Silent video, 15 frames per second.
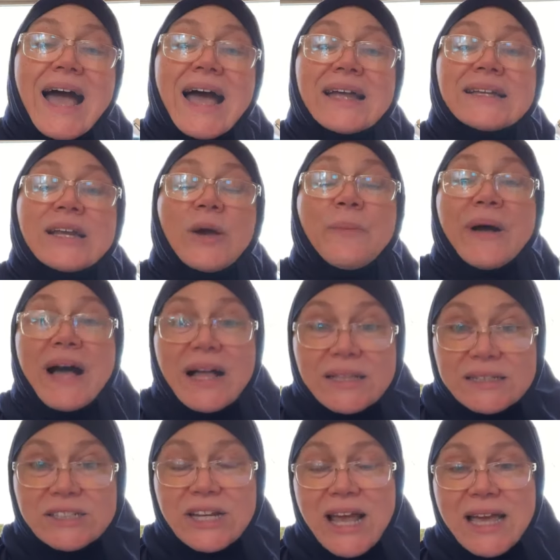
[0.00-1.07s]
And
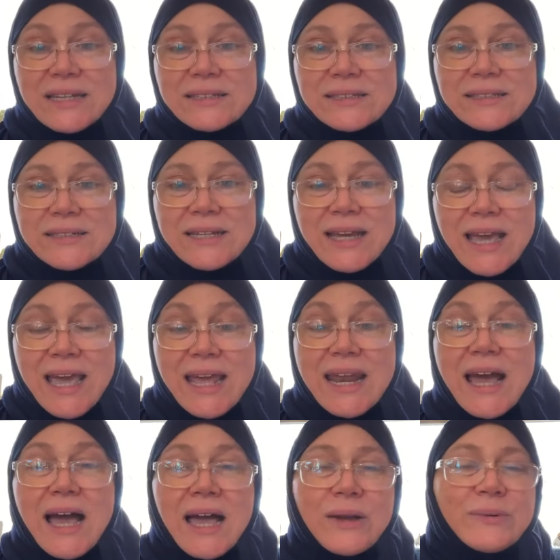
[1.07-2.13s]
apologized.
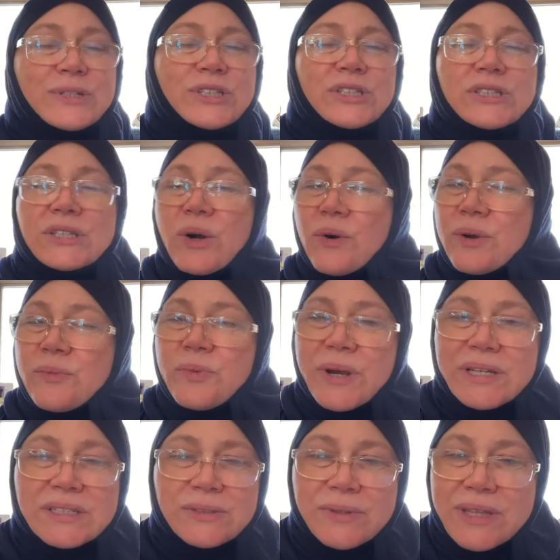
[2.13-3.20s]
And I was so
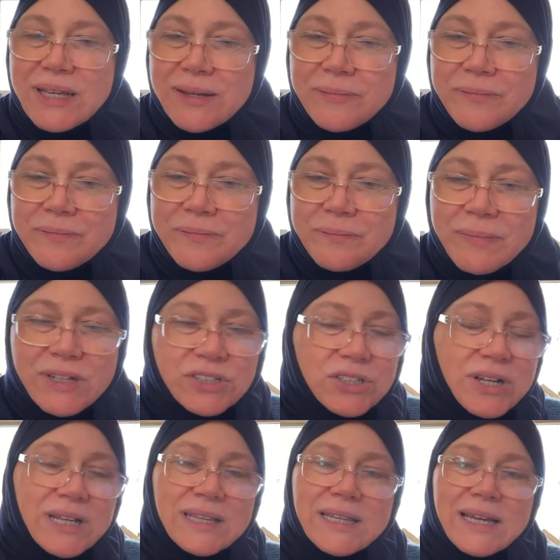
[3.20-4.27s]
impressed with him.
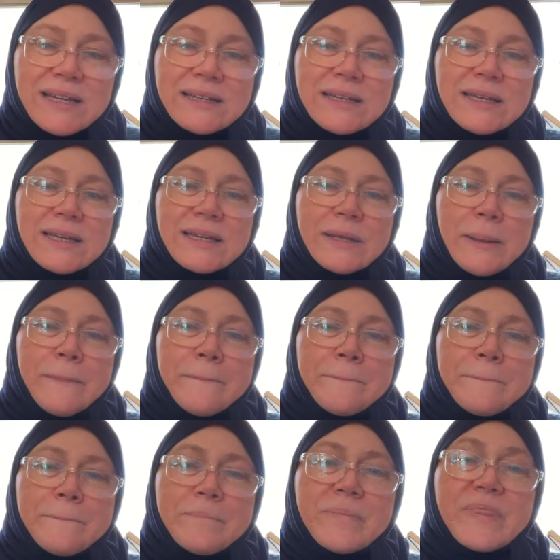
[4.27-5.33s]
MashaAllah.
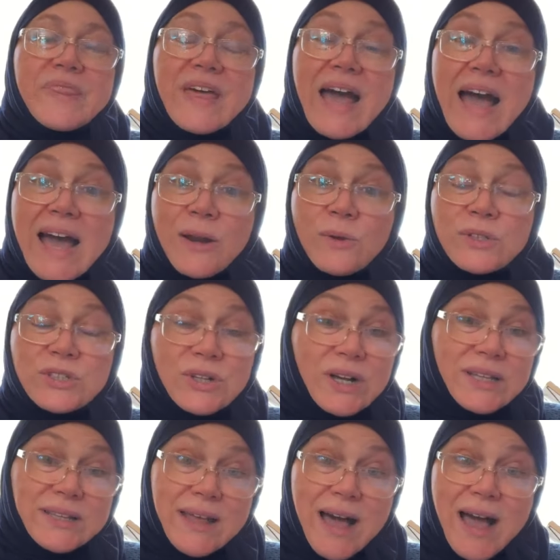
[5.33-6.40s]
That
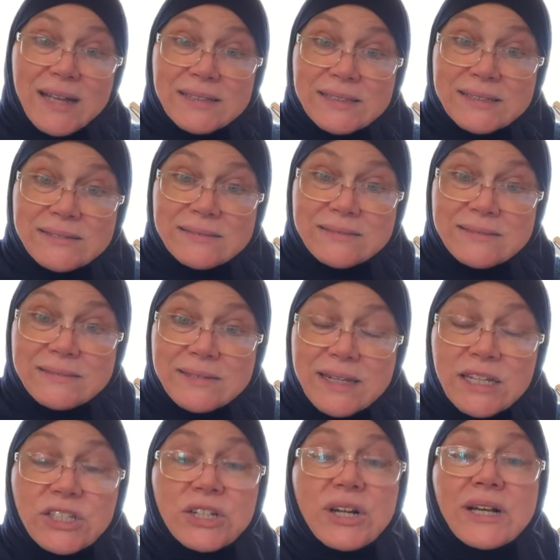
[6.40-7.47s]
took a lot.
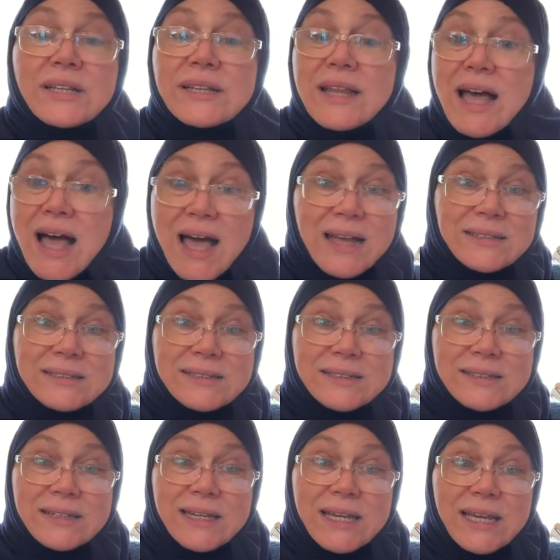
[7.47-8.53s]
It took a lot.
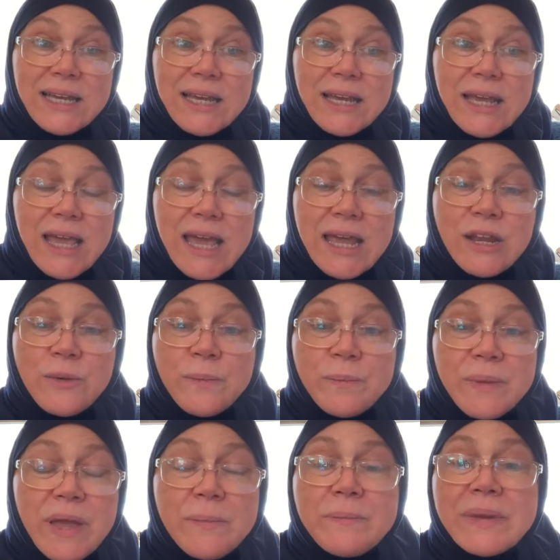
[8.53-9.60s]
And
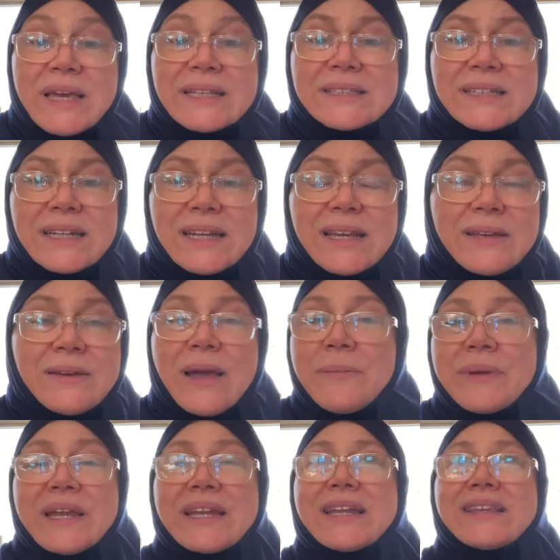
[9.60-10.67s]
it means,
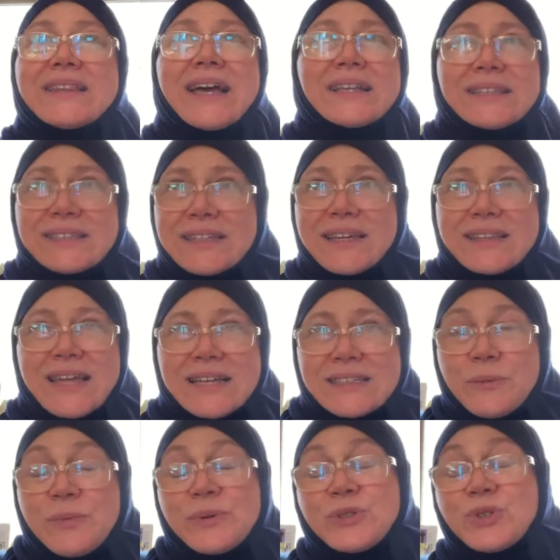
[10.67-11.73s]
that's
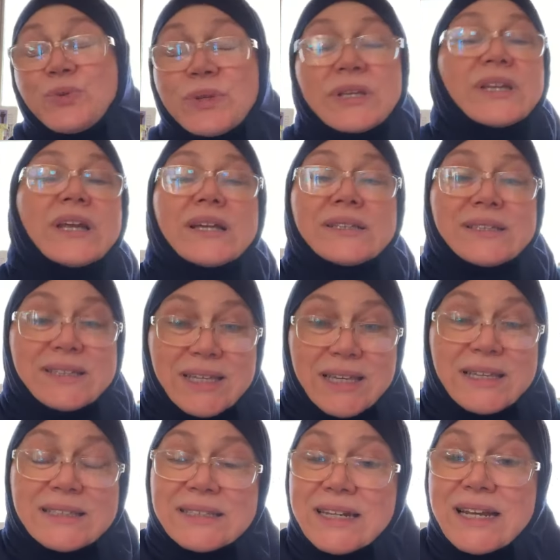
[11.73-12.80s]
a person who really
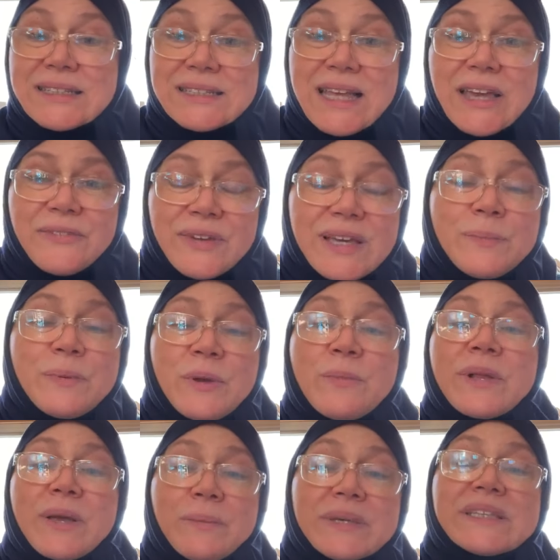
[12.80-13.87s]
sees the next life.
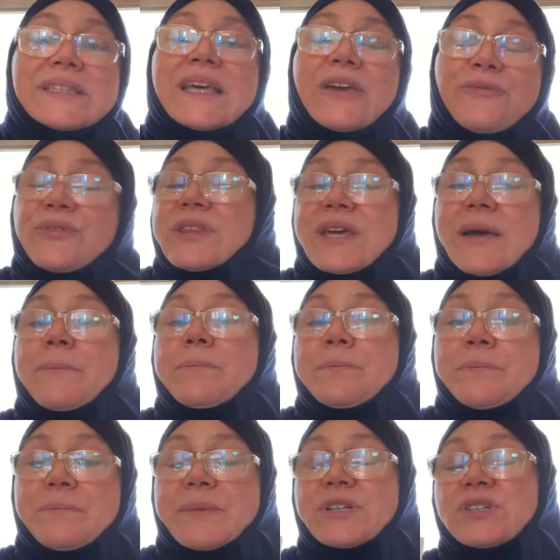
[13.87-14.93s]
People can be safe with him.
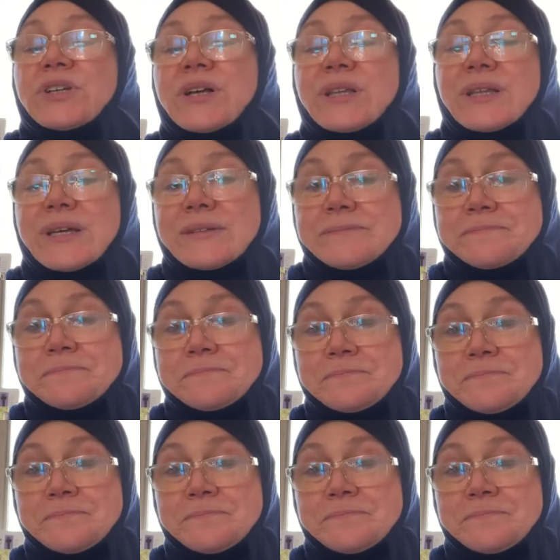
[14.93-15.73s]
MashaAllah.